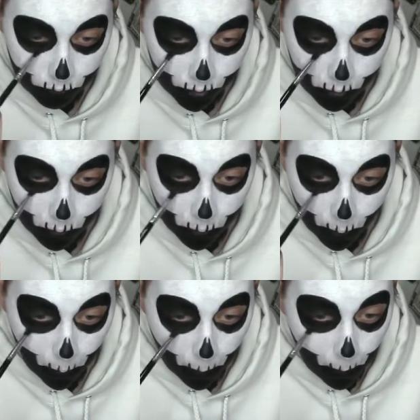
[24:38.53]
fine.
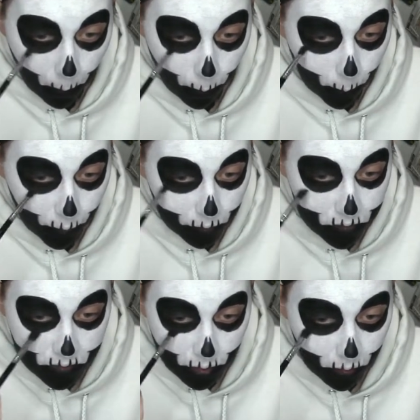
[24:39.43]
I'm going to
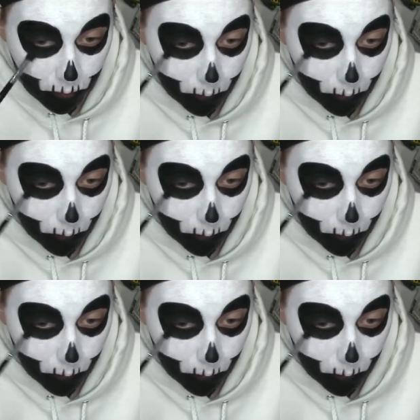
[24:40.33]
set